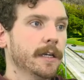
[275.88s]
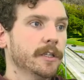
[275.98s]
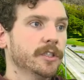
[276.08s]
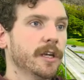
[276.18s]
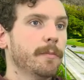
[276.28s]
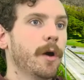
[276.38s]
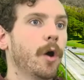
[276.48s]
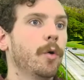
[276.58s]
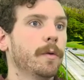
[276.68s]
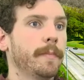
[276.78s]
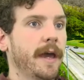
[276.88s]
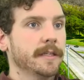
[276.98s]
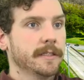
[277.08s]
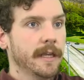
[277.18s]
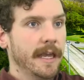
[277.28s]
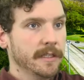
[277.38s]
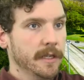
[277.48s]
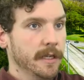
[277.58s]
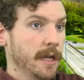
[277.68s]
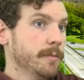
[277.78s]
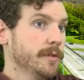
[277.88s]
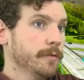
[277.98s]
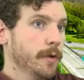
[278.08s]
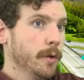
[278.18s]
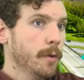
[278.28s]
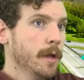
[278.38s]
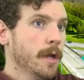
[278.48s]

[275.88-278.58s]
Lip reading: some oak pest comes through,